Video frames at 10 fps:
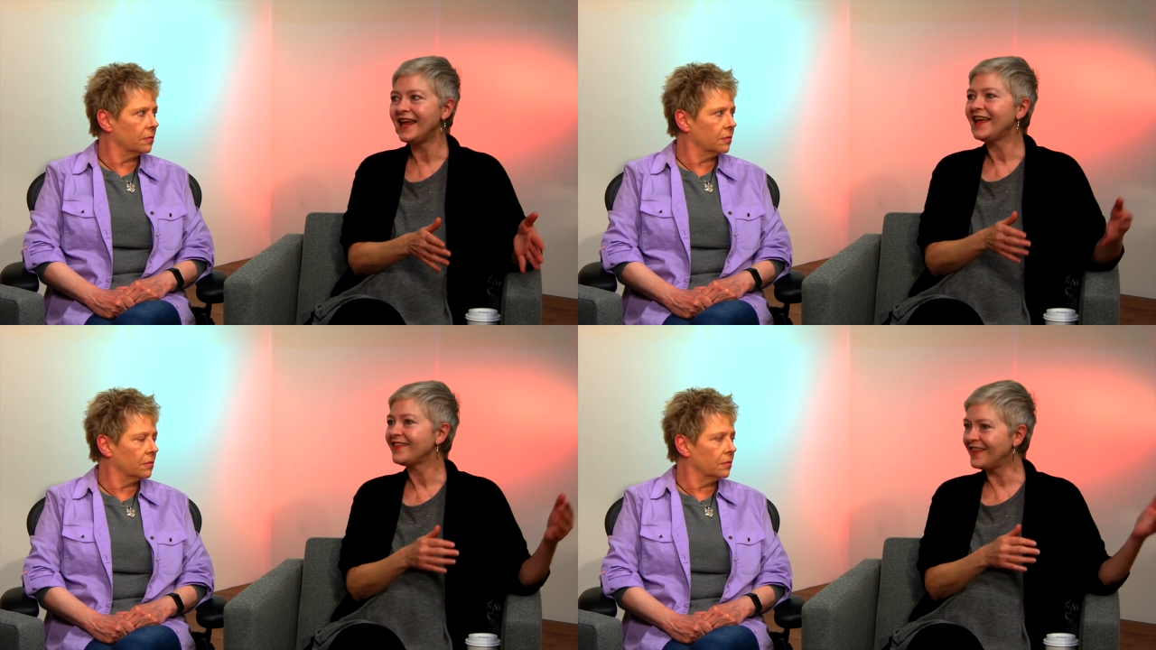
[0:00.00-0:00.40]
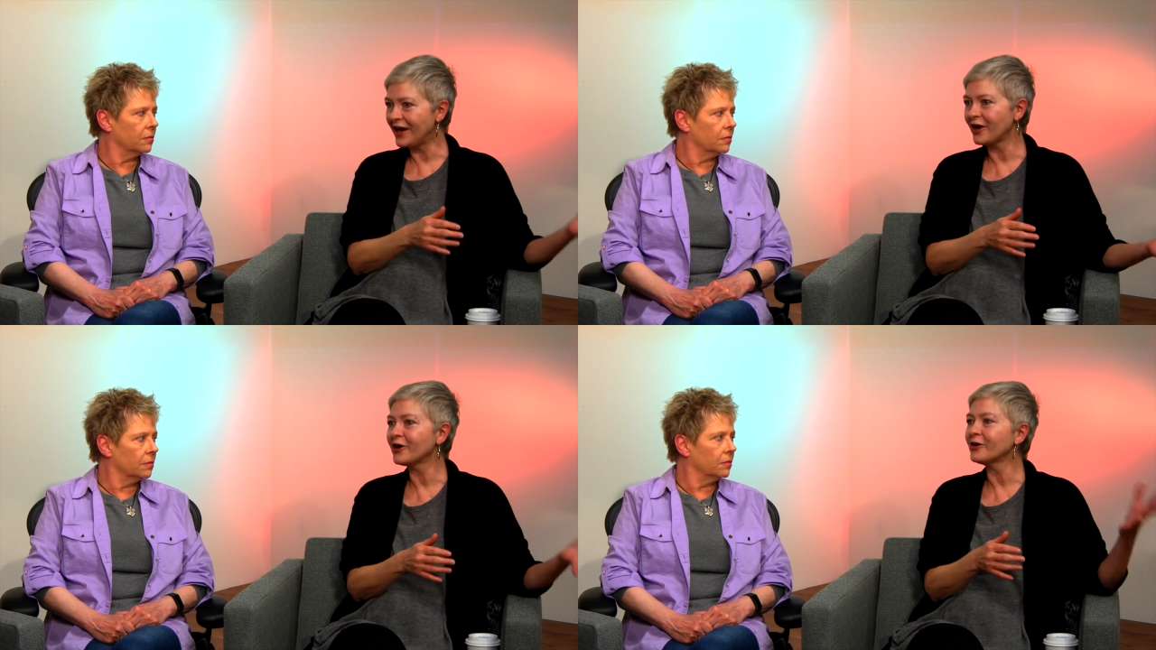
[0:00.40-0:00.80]
Speaker 1: Right.
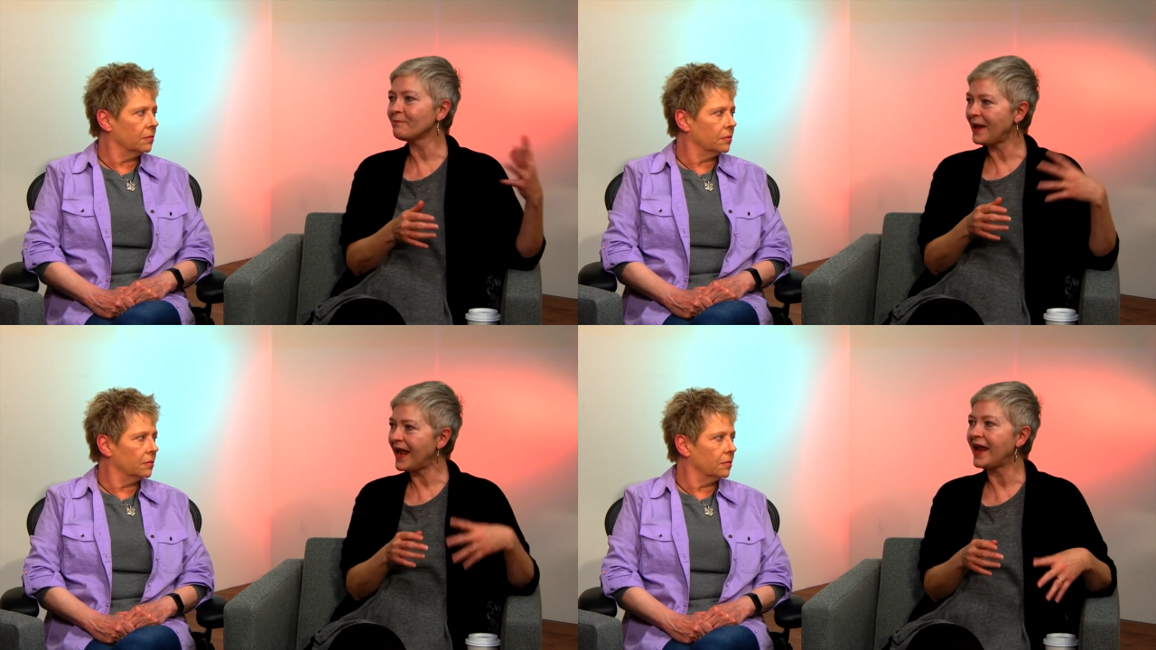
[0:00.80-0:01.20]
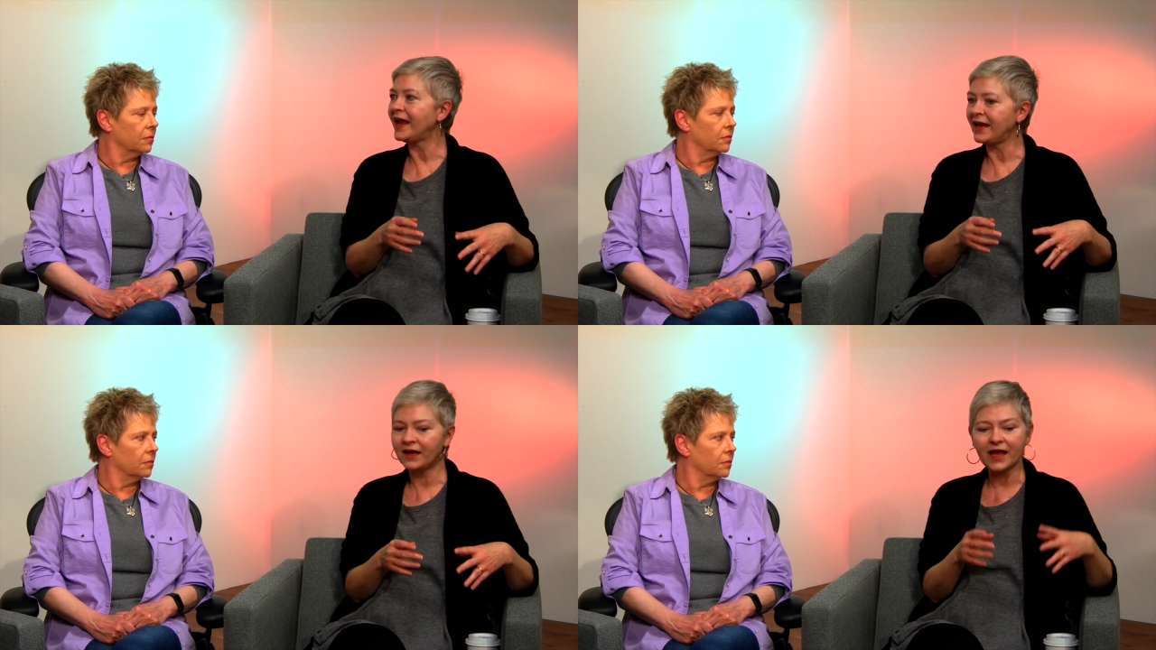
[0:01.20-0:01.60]
They're
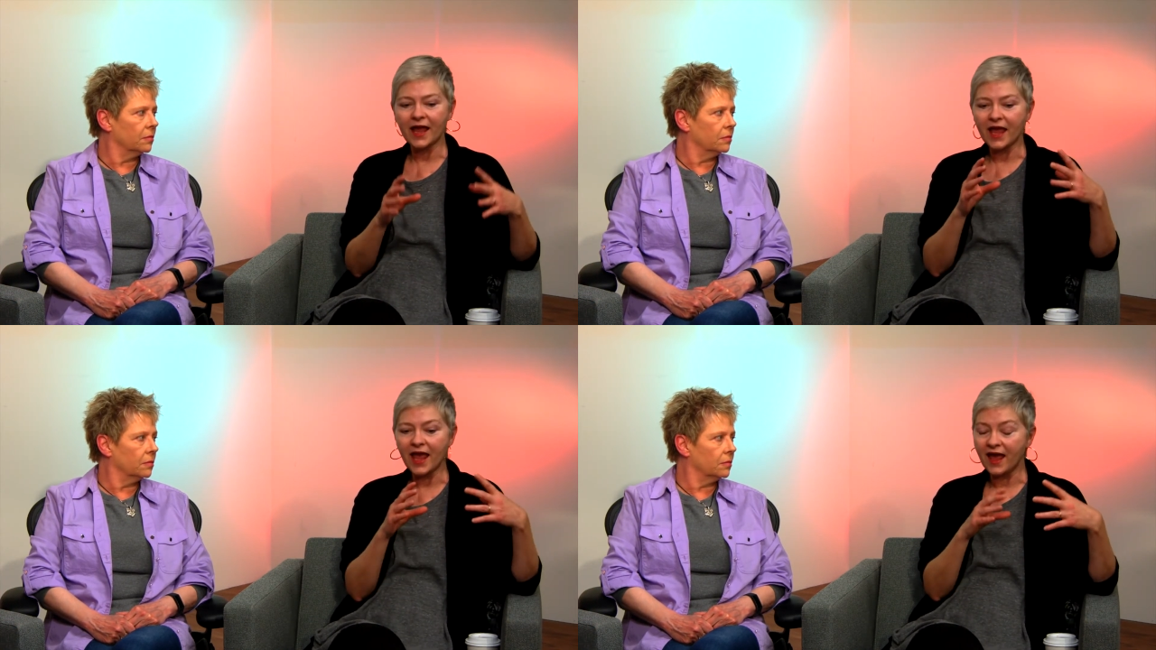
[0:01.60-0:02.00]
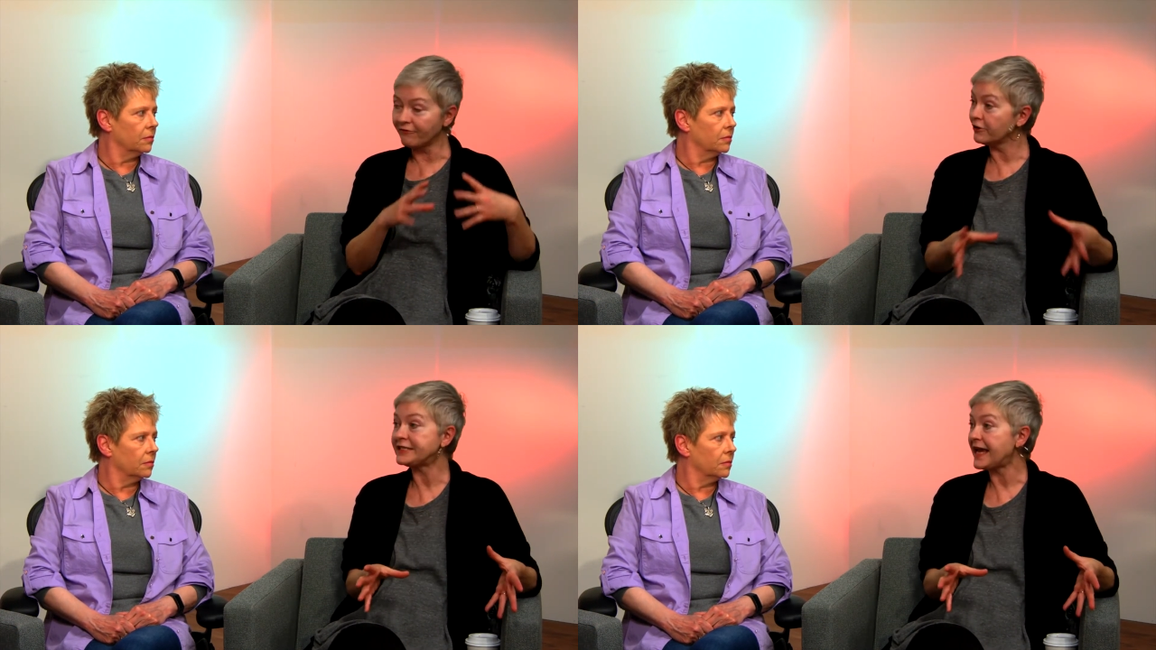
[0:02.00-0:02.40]
paying
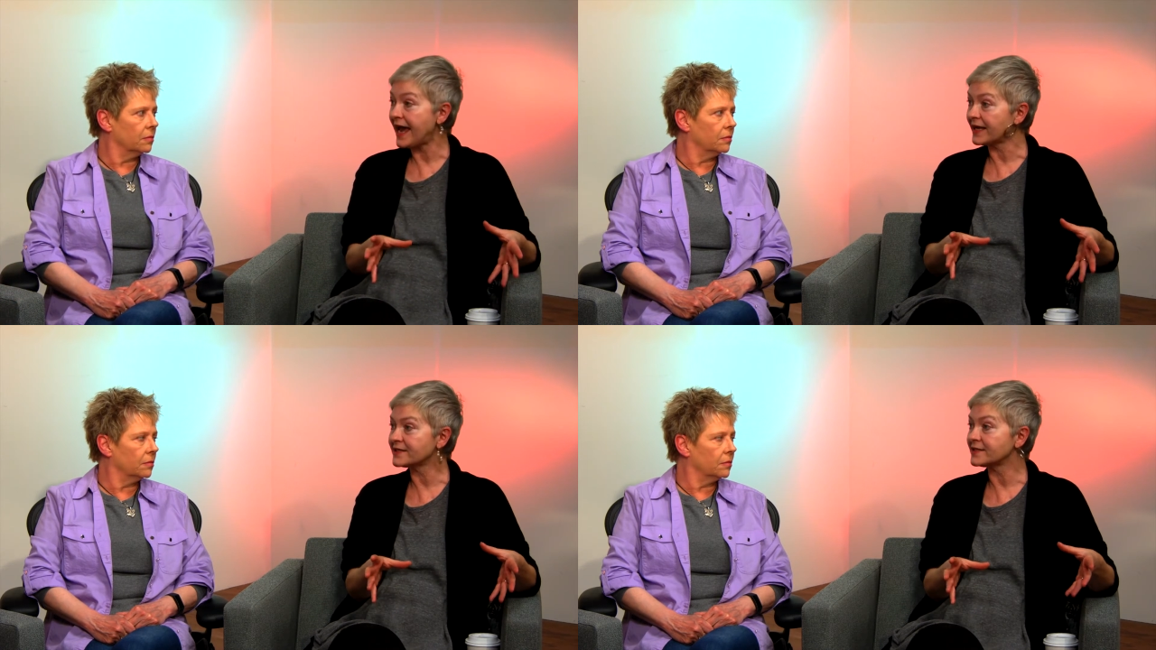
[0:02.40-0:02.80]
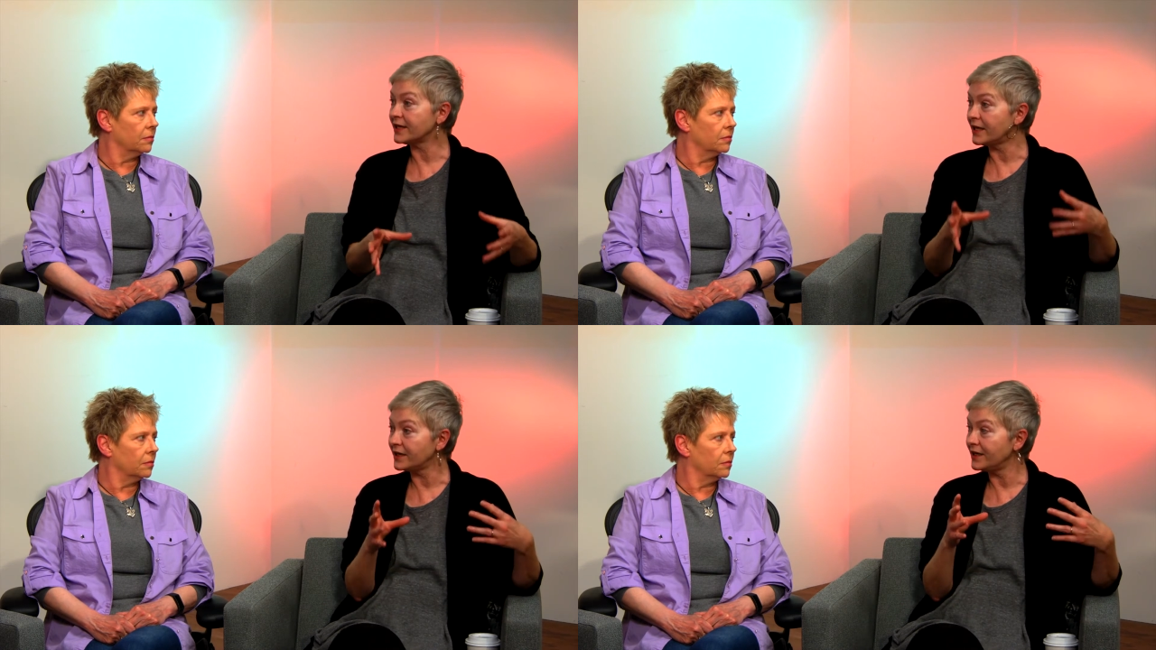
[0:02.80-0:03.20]
every tax
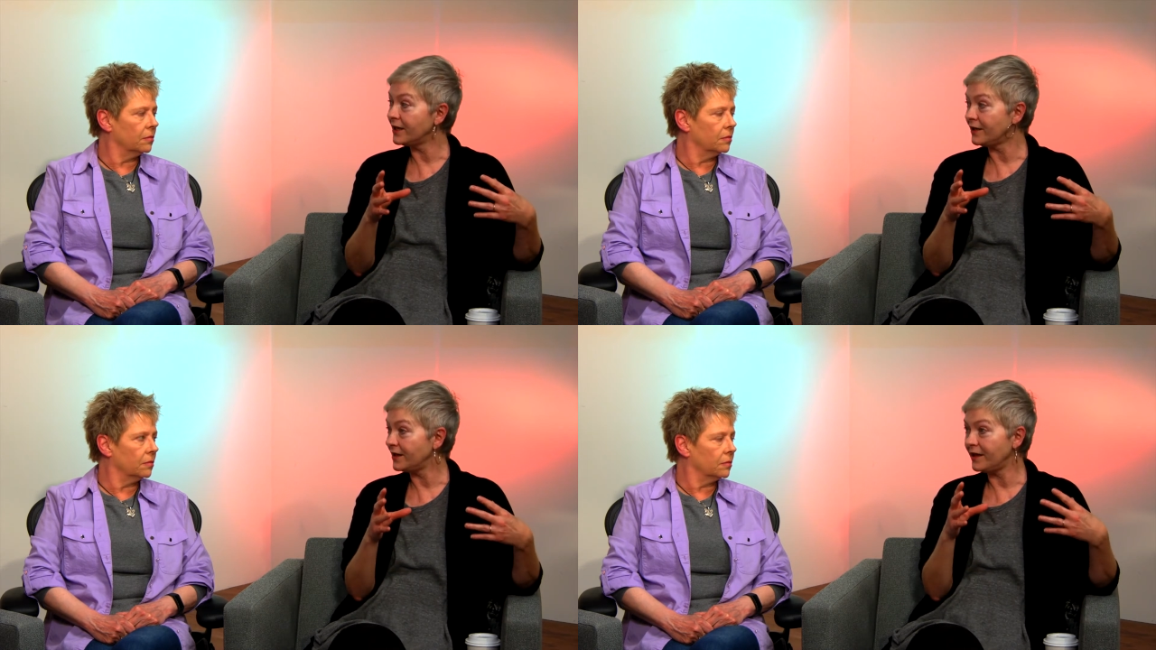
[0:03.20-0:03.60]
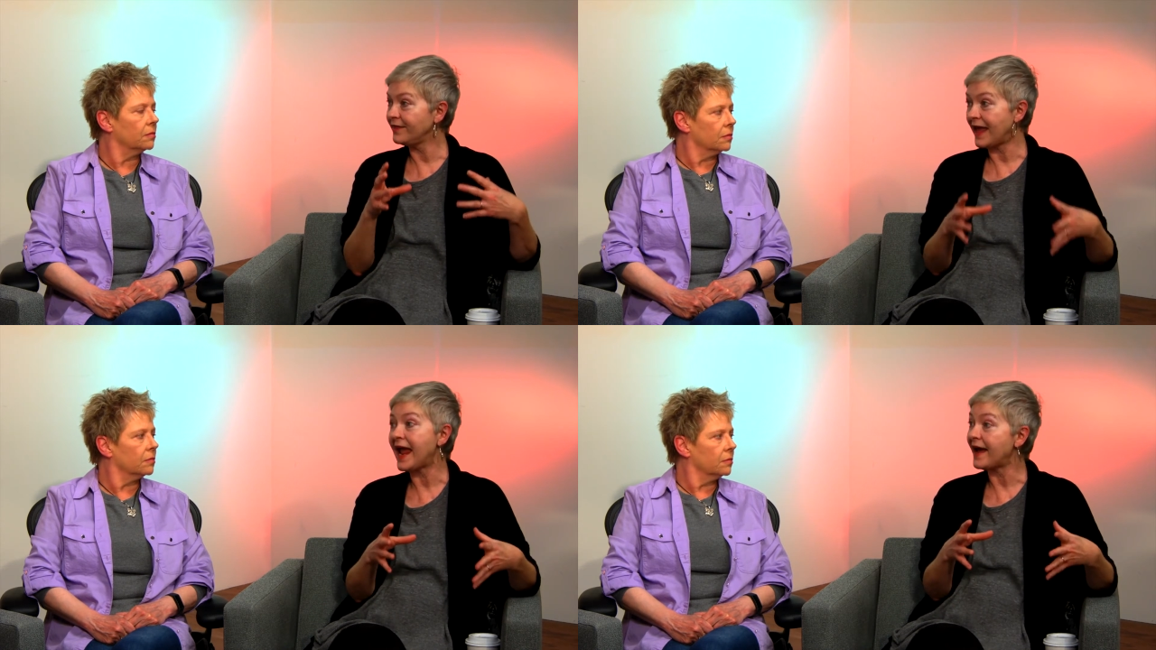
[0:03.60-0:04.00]
that
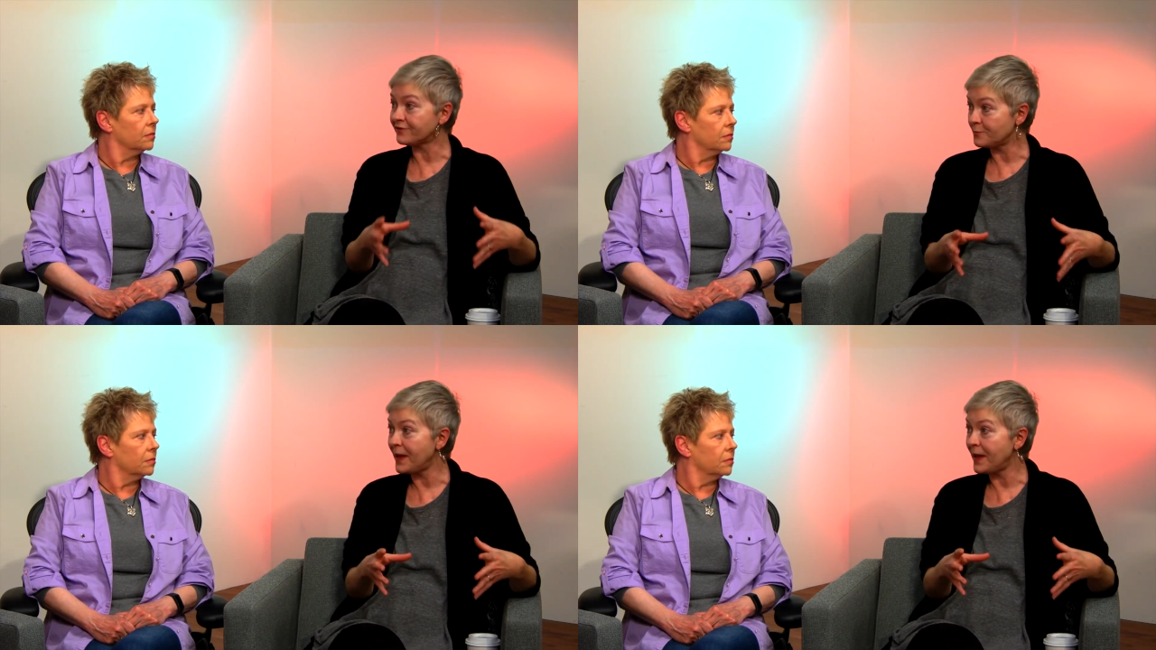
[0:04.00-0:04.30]
they have to